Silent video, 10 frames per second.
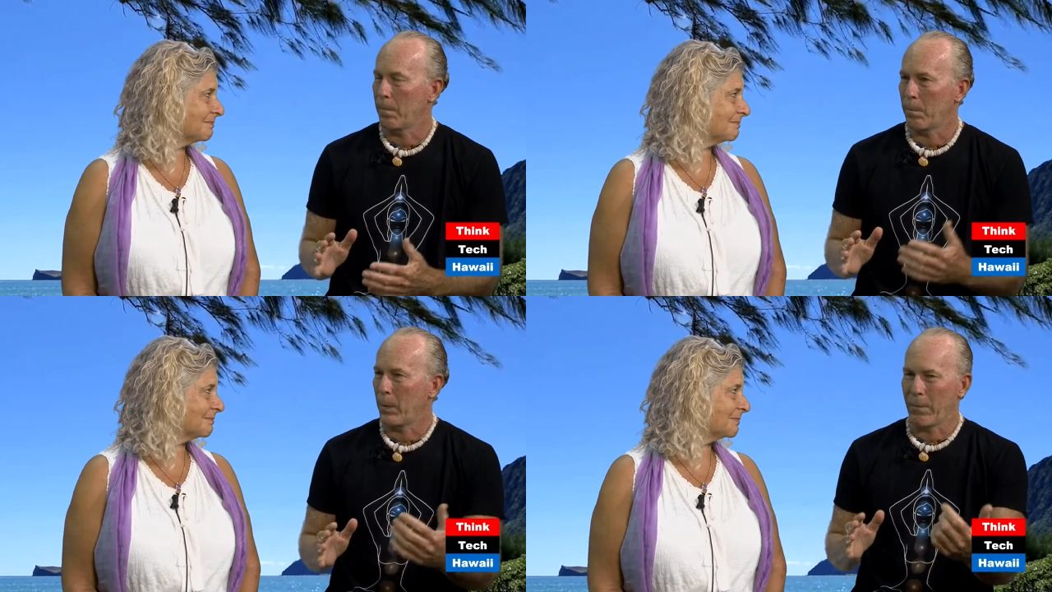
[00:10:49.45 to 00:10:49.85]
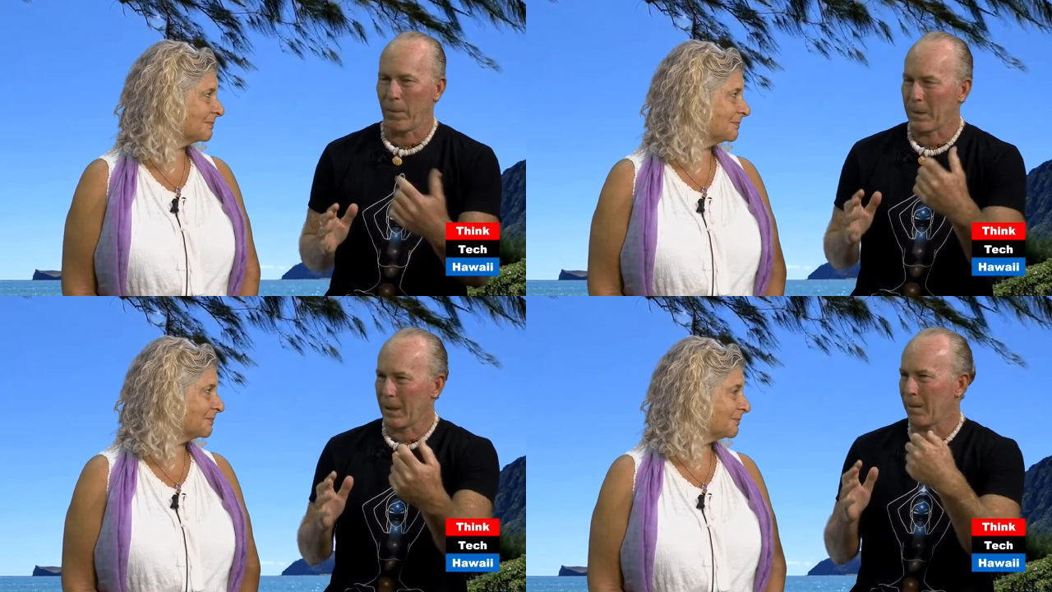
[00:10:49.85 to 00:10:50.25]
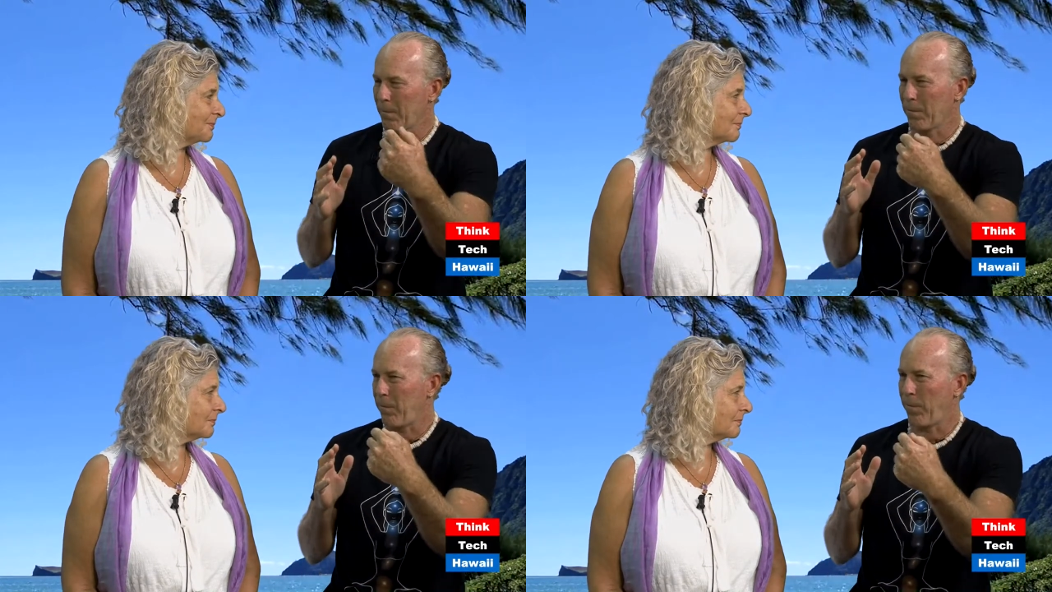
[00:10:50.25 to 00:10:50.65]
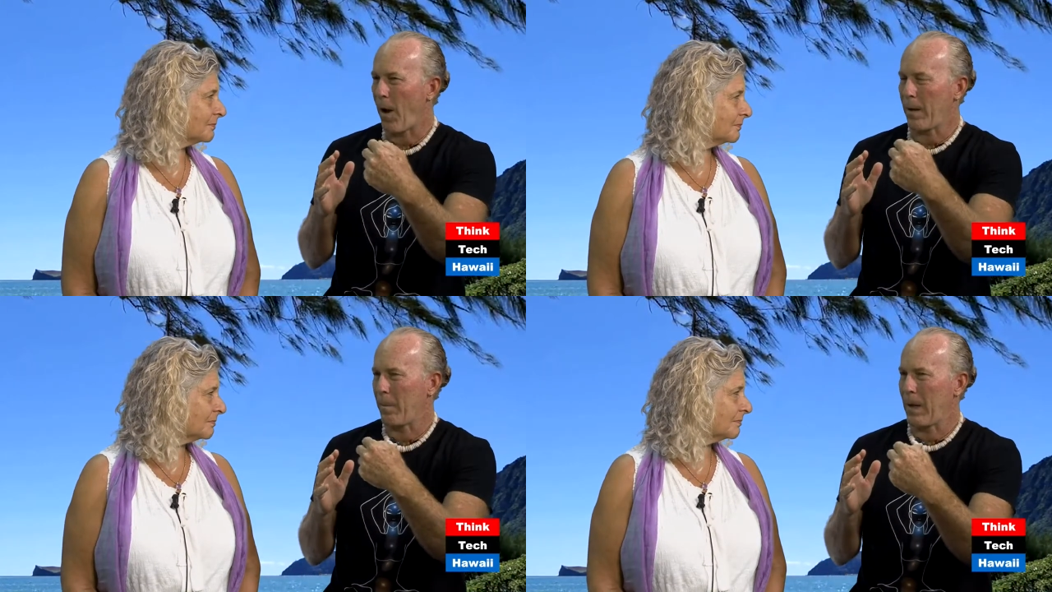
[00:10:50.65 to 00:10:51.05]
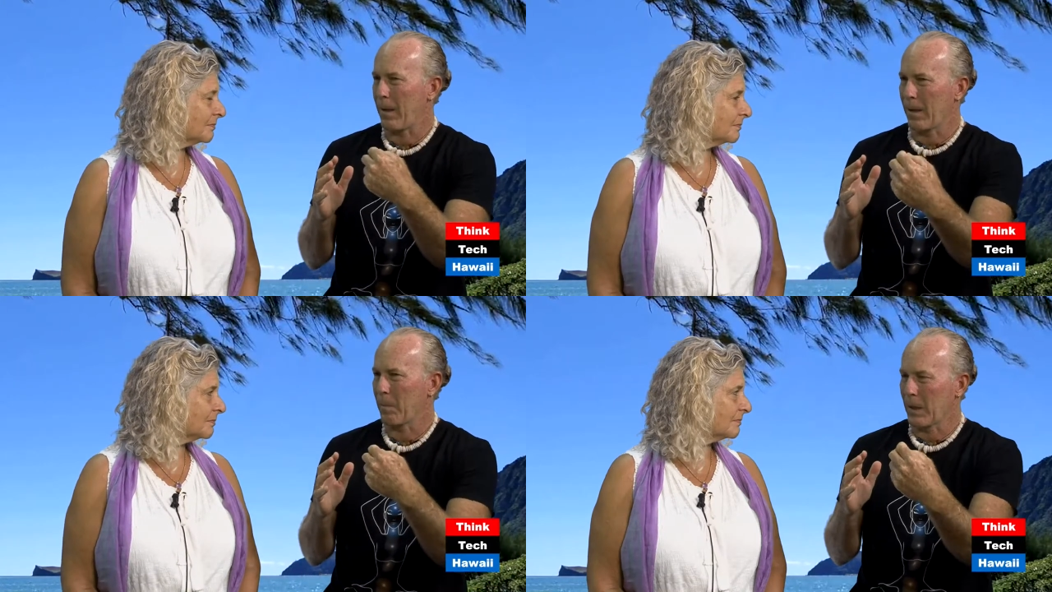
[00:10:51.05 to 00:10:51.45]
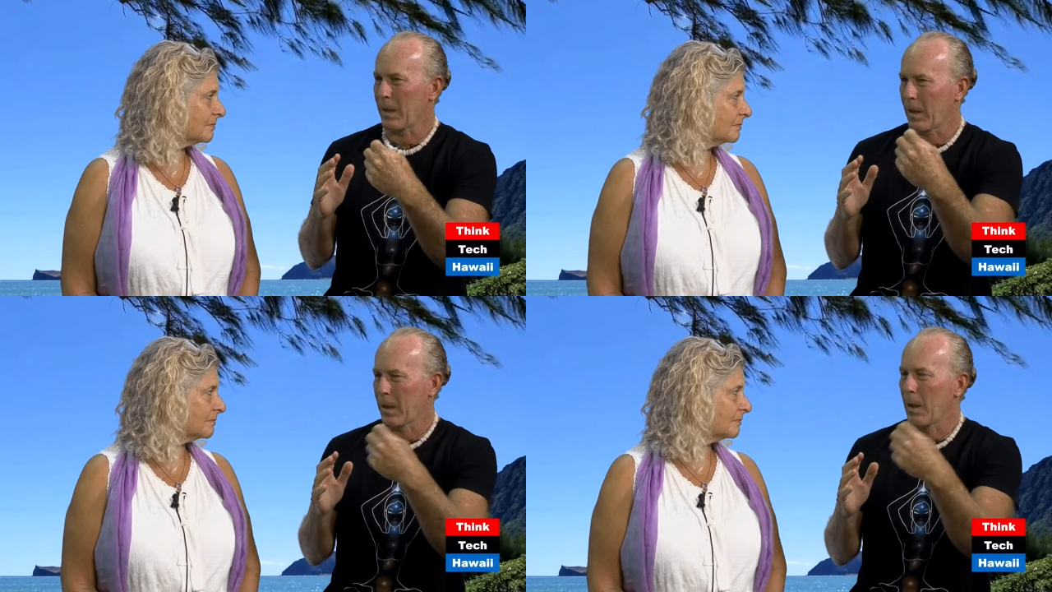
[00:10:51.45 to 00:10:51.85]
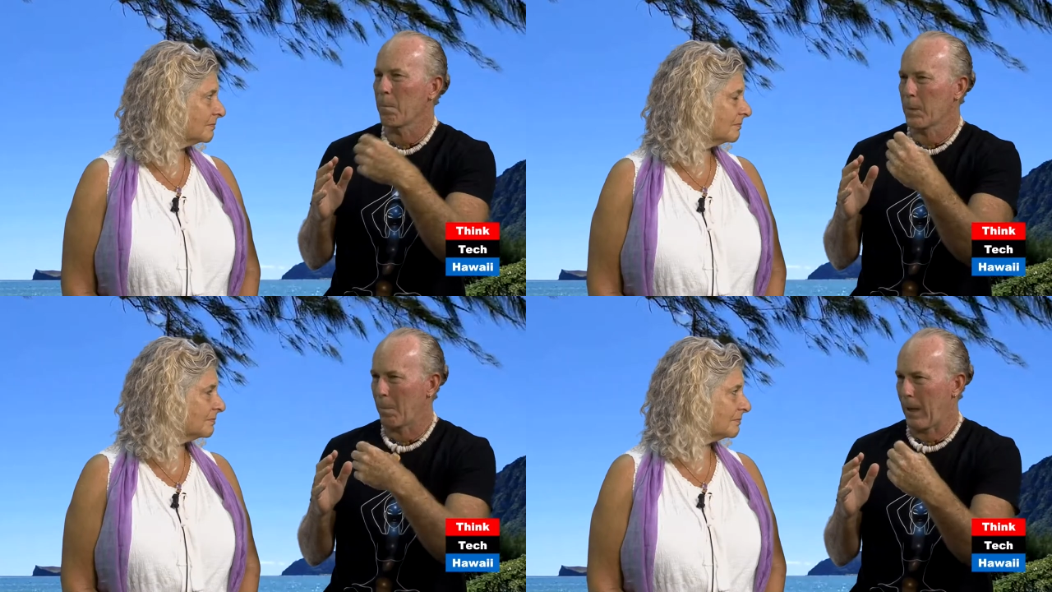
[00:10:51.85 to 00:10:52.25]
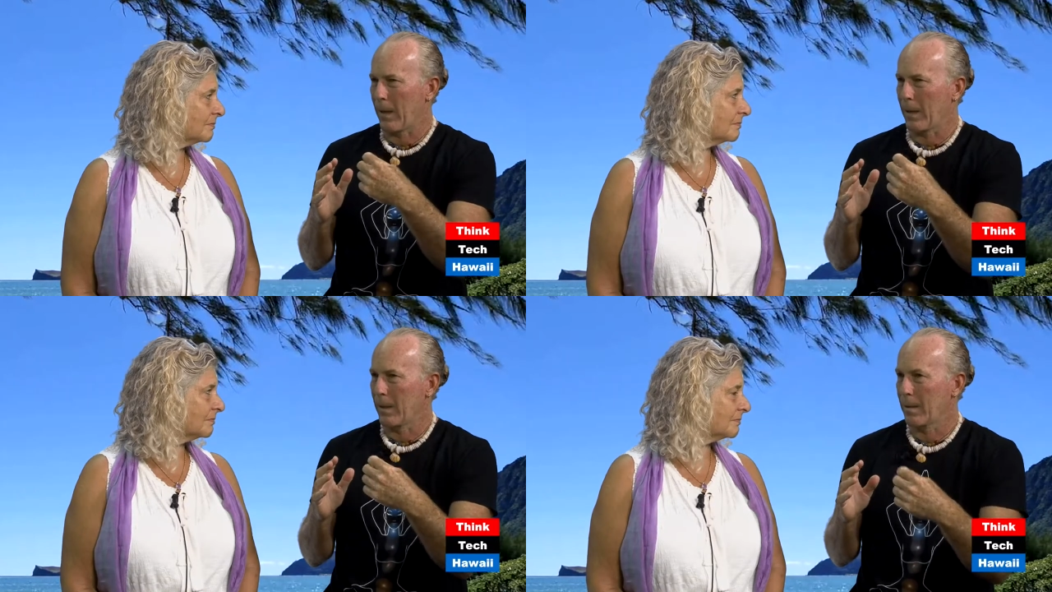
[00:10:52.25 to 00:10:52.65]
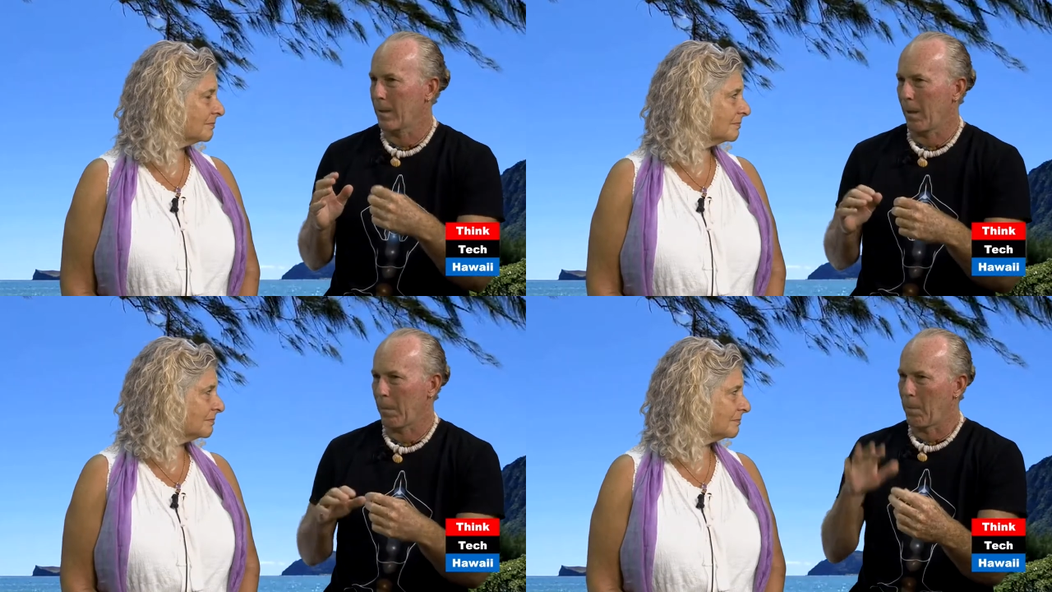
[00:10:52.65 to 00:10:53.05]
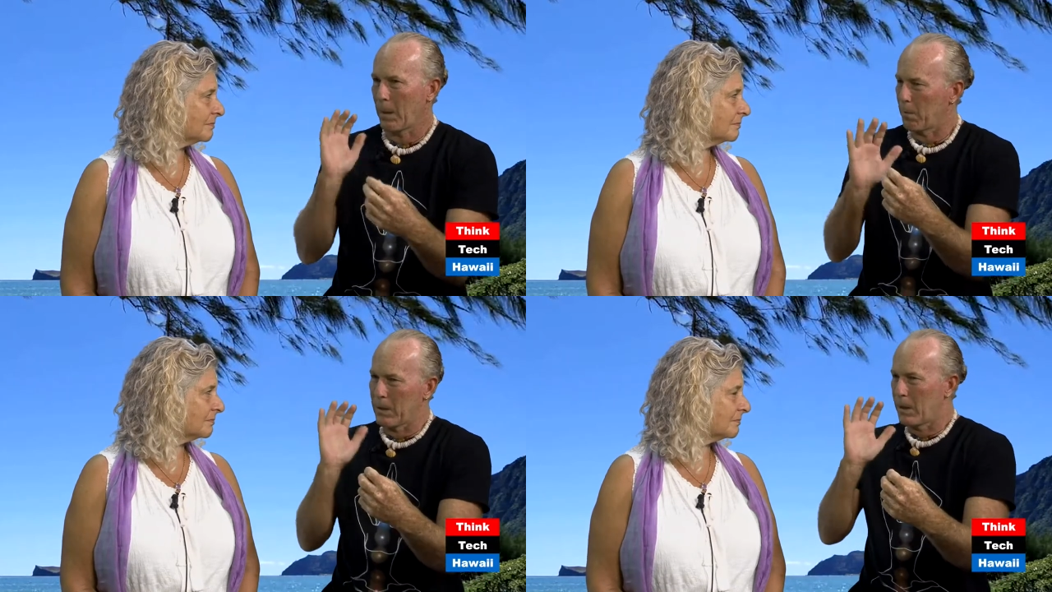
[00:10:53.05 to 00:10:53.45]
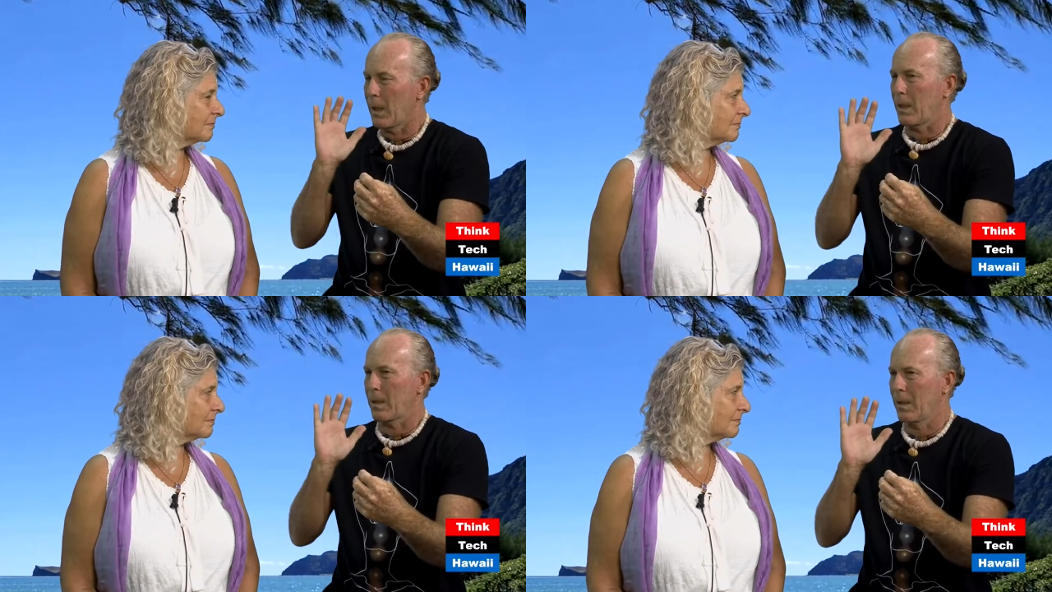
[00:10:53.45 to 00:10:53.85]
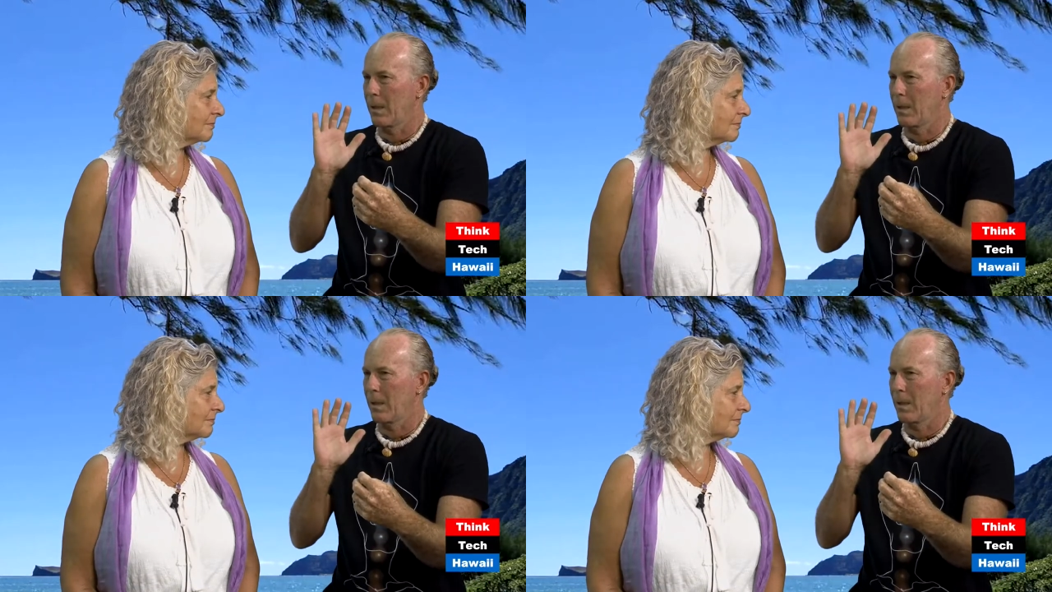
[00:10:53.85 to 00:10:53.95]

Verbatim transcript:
Speaker 1: but if I'm getting fought about it, I'm getting thumped about it, right. I'm, I'm going to resist.